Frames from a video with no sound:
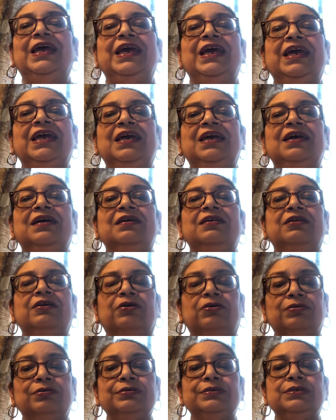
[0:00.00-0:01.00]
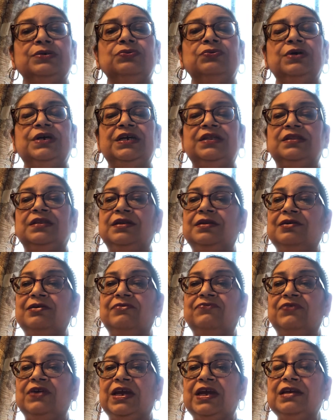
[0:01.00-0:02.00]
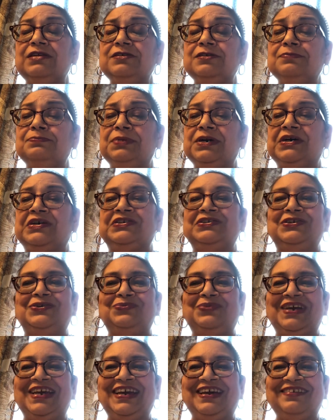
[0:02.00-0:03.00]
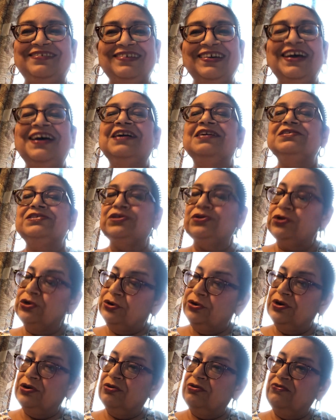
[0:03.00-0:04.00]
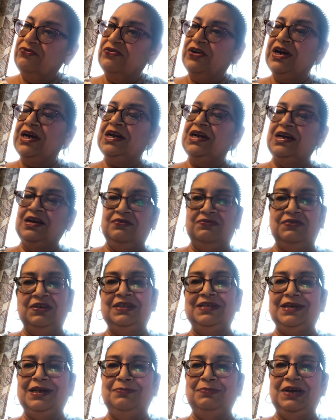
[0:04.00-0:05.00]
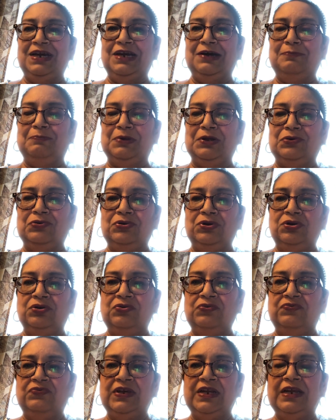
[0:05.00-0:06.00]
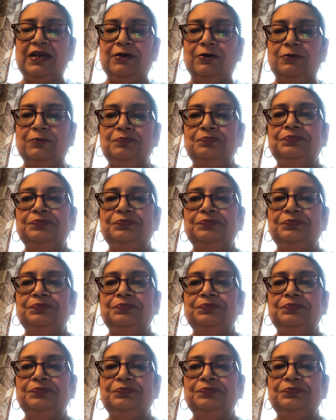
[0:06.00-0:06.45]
And also hit the notification bell on your way out so you're notified every time I upload a new video.